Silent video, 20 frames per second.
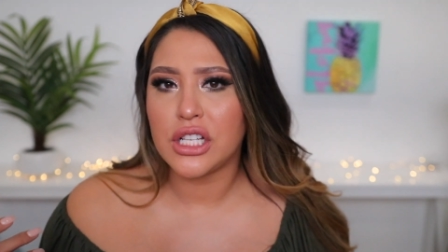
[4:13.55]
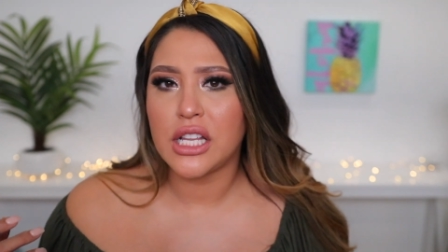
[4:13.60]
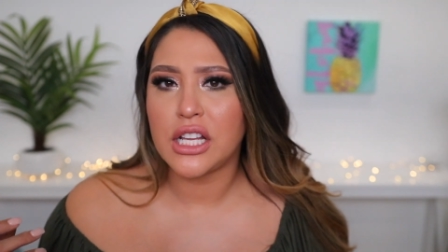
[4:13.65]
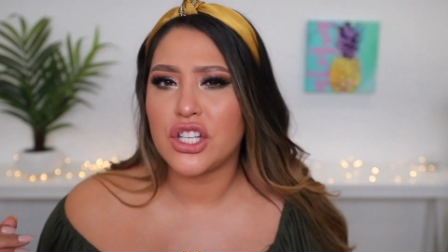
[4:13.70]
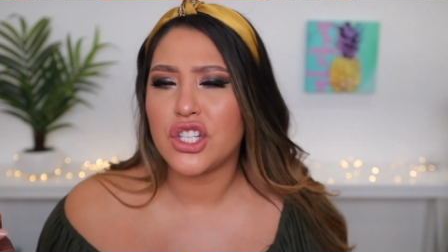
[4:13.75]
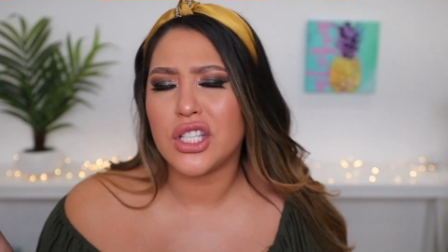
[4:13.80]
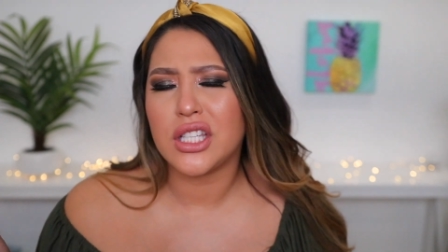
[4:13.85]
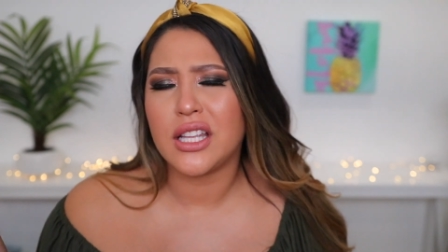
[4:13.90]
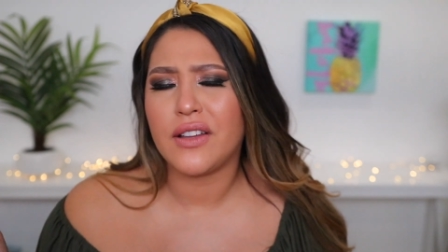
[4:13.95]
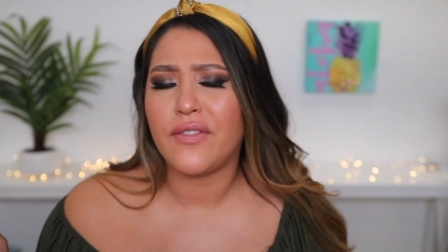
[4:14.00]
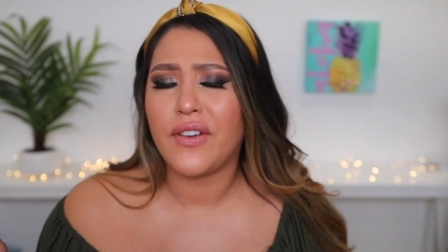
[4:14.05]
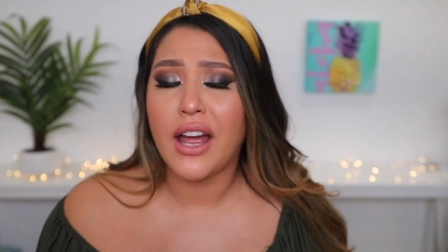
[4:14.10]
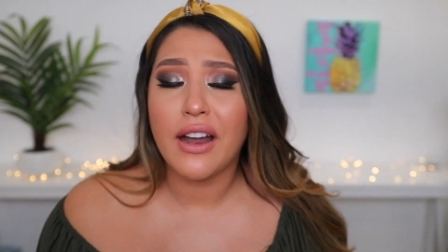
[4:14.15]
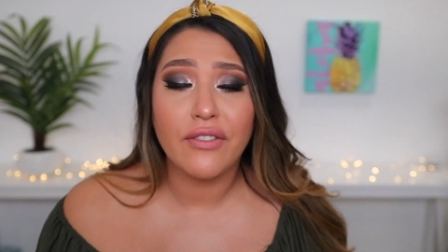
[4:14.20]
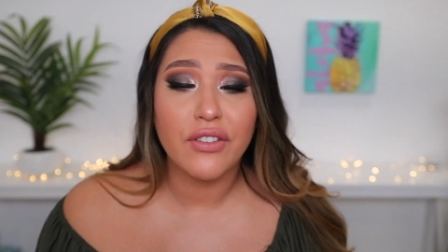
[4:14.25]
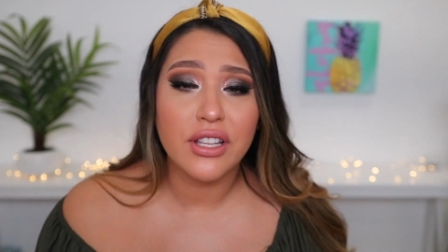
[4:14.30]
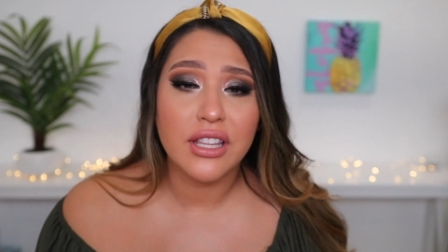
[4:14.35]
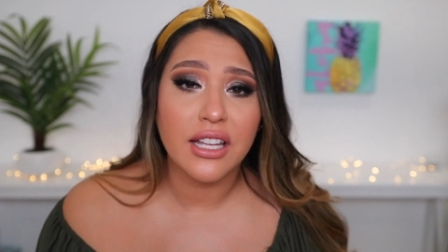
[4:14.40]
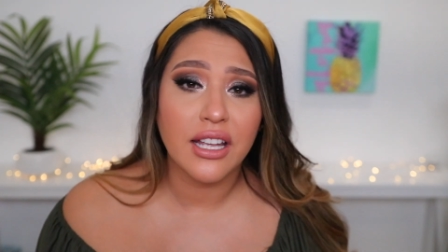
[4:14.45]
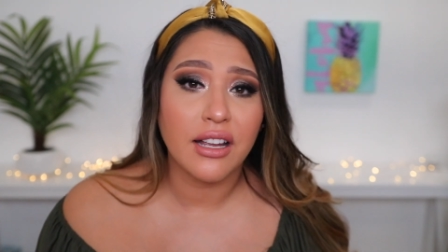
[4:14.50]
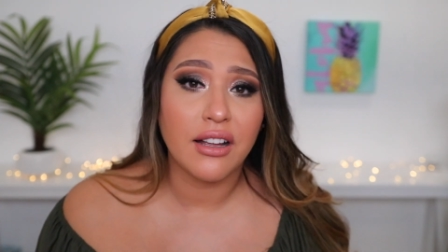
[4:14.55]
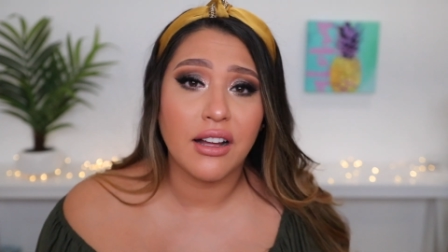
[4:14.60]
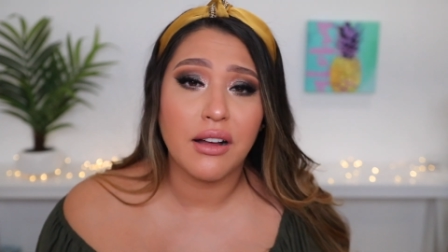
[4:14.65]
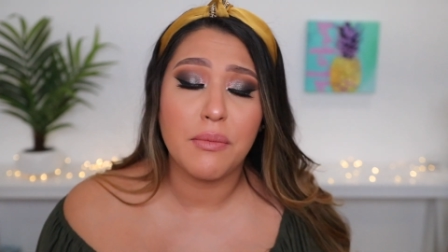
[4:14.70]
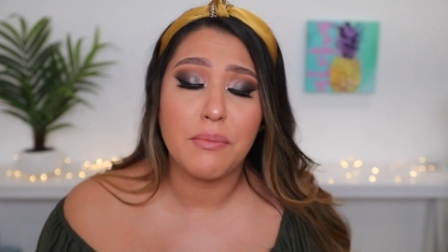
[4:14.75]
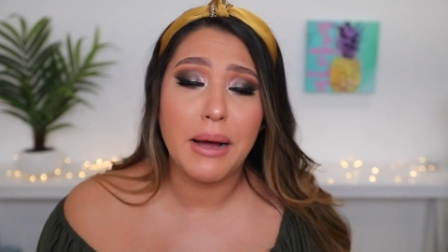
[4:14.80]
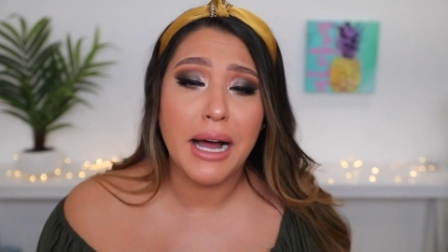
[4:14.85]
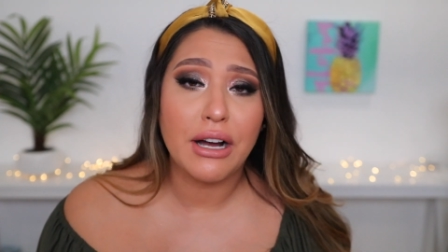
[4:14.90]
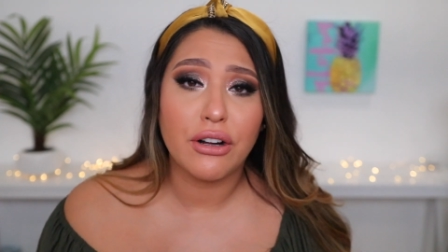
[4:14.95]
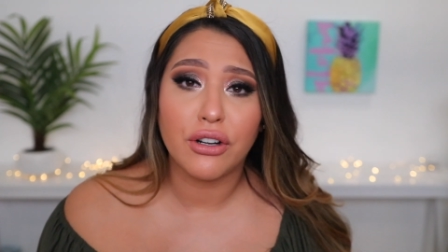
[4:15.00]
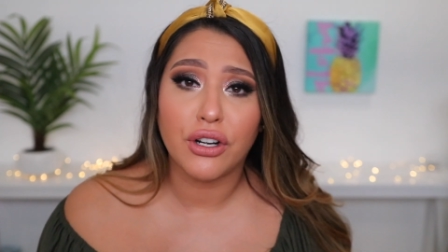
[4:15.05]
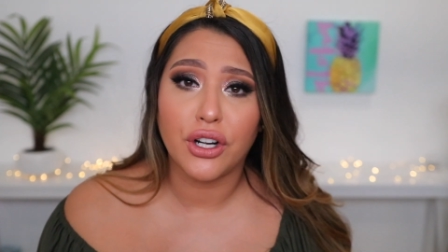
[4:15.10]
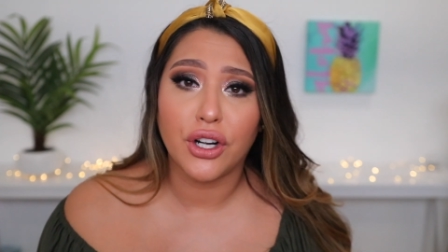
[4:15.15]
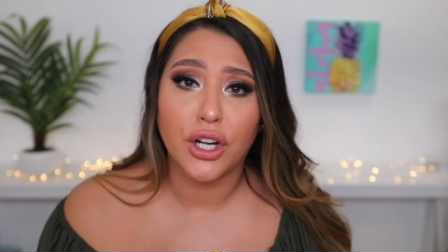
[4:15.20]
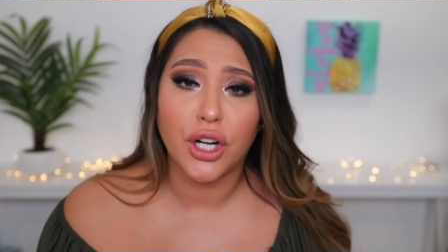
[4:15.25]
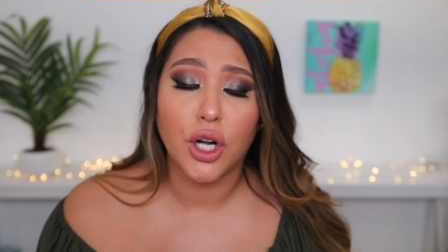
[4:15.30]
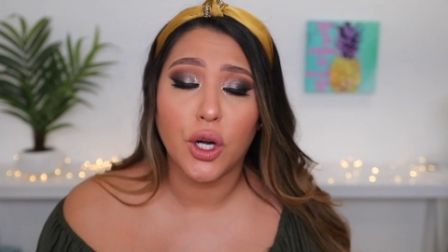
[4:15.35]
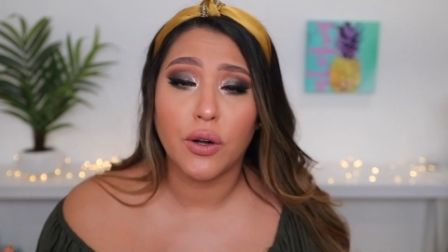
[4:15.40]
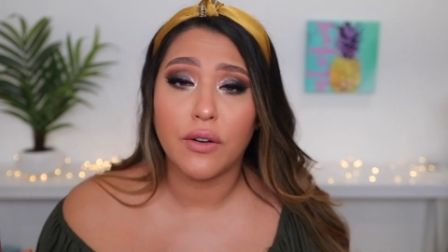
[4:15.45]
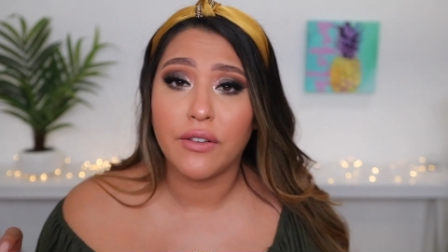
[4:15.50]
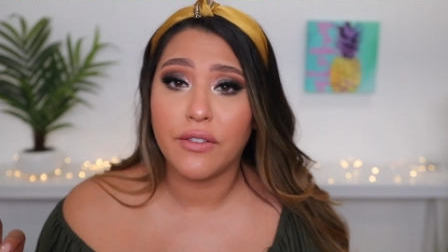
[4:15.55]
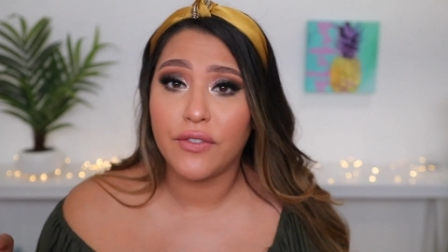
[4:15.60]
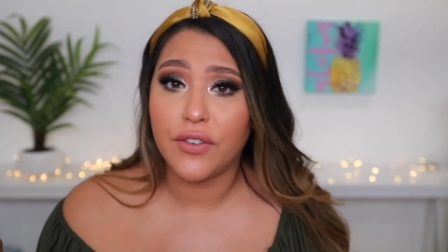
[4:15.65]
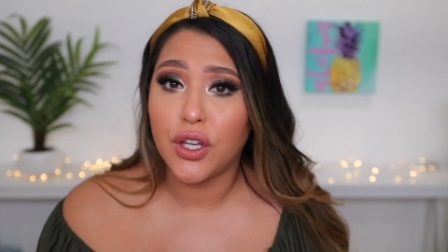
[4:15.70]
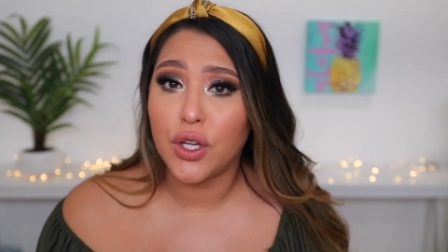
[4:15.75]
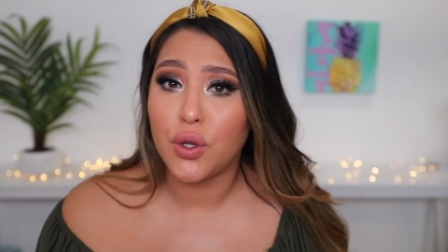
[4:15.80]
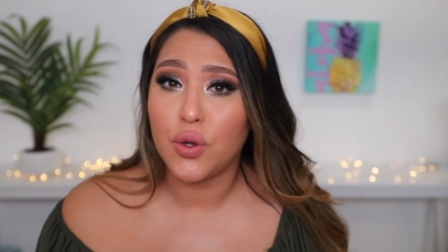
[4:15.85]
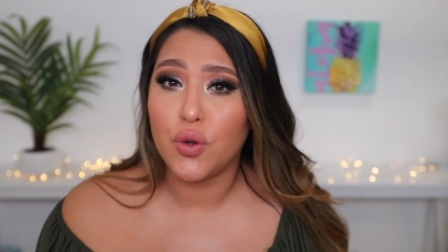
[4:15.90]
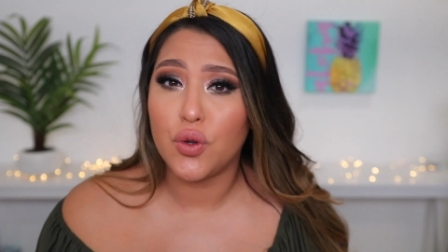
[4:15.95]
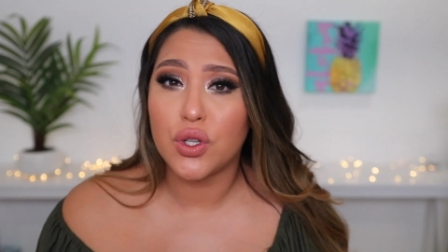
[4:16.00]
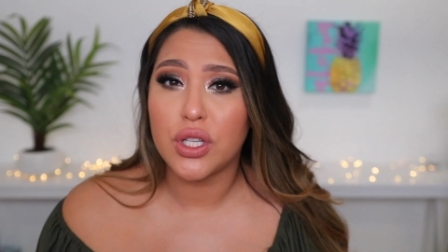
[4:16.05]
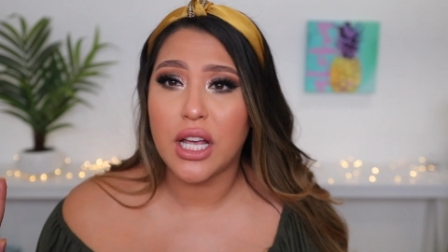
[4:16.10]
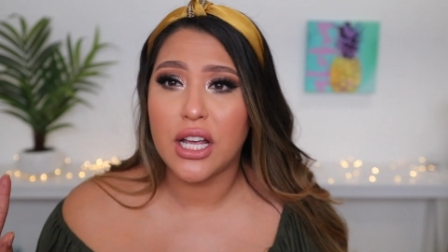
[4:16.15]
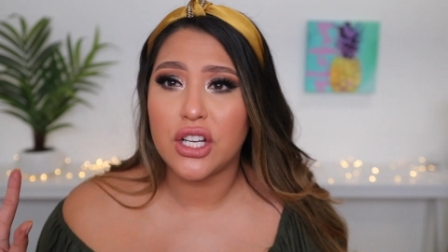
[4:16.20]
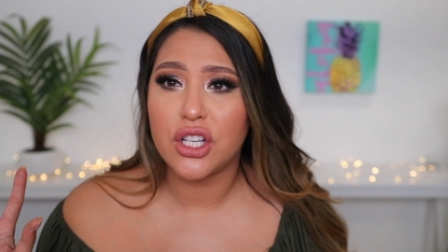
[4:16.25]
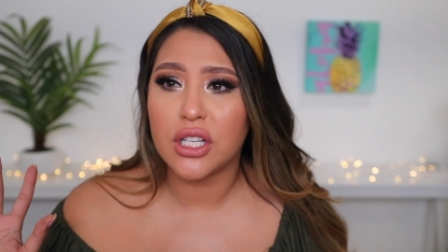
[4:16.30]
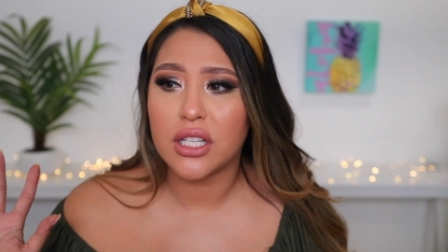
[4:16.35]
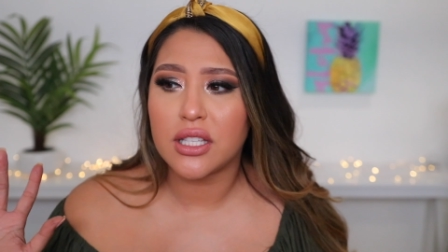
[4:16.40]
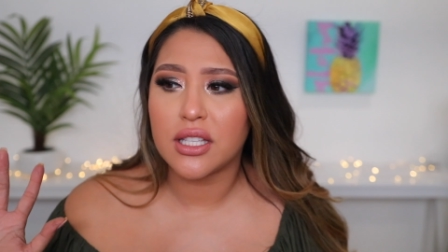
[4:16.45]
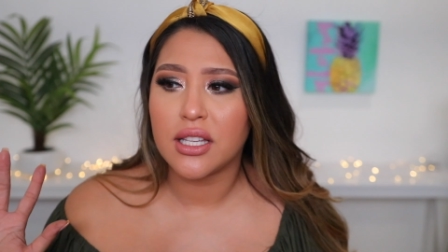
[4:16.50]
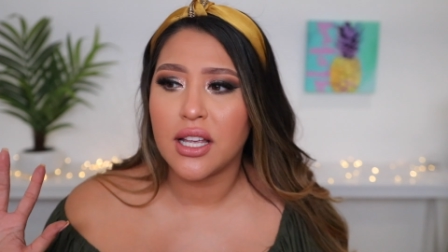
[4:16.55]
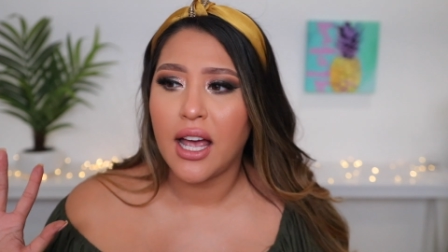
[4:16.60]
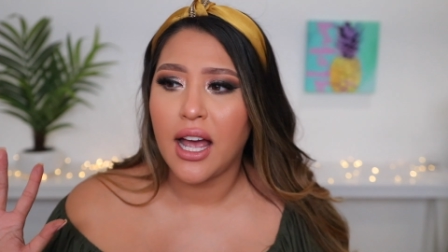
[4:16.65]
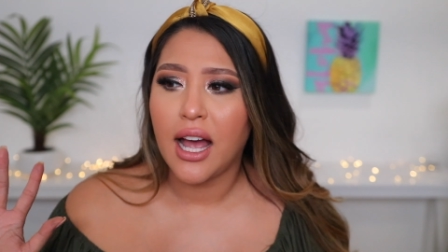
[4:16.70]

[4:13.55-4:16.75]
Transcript: I just love everything about her, her reviews. I just